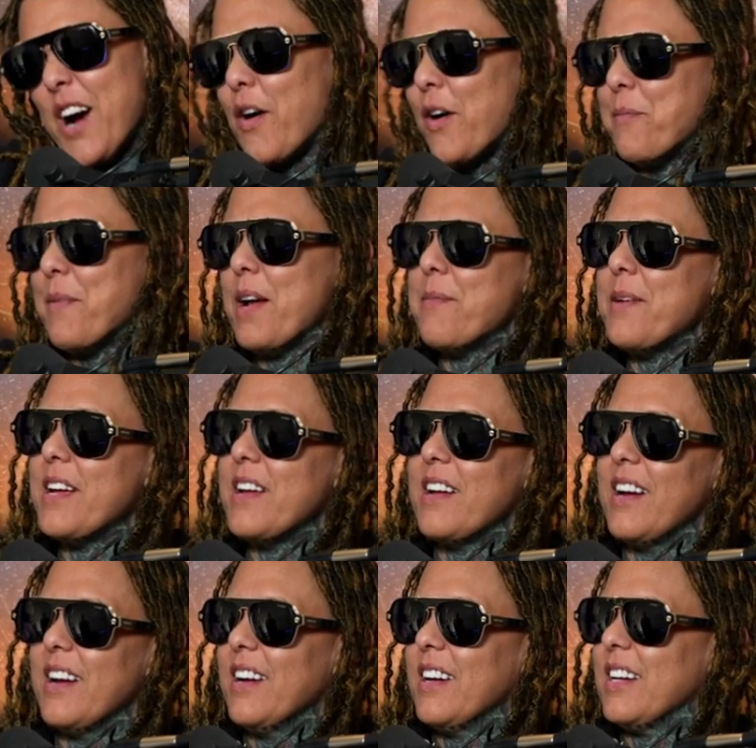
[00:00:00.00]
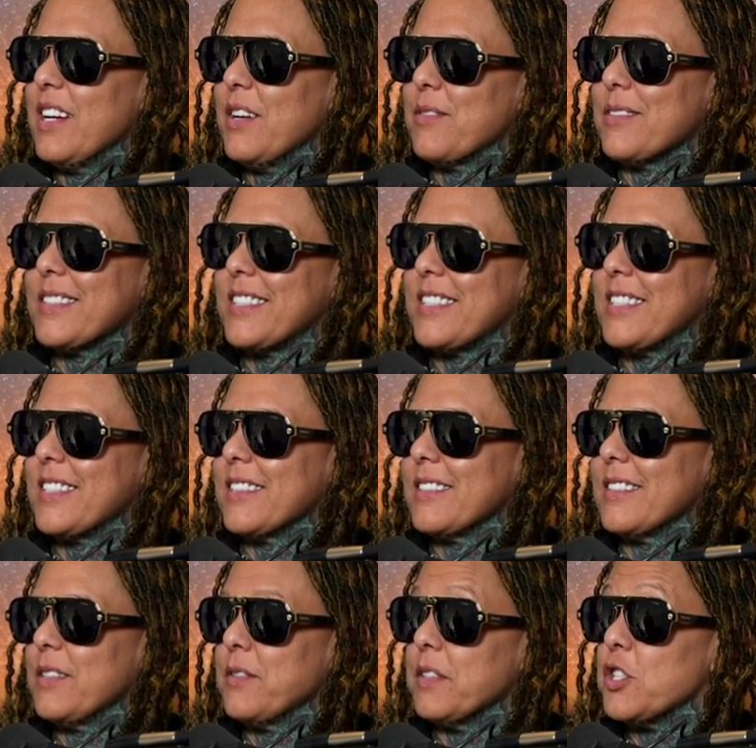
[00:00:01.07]
or maybe it was
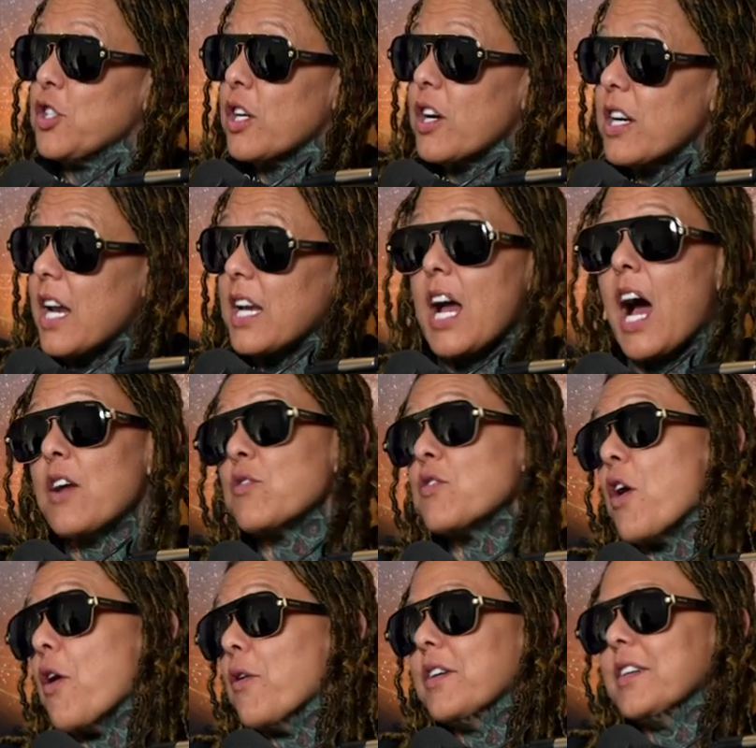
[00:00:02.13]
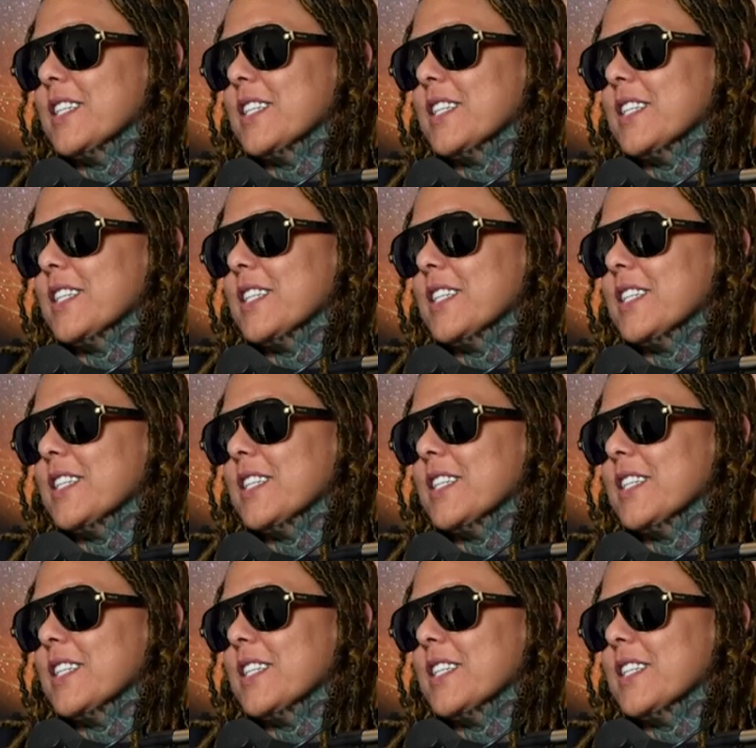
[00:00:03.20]
the it, sugar daddy. I don't know.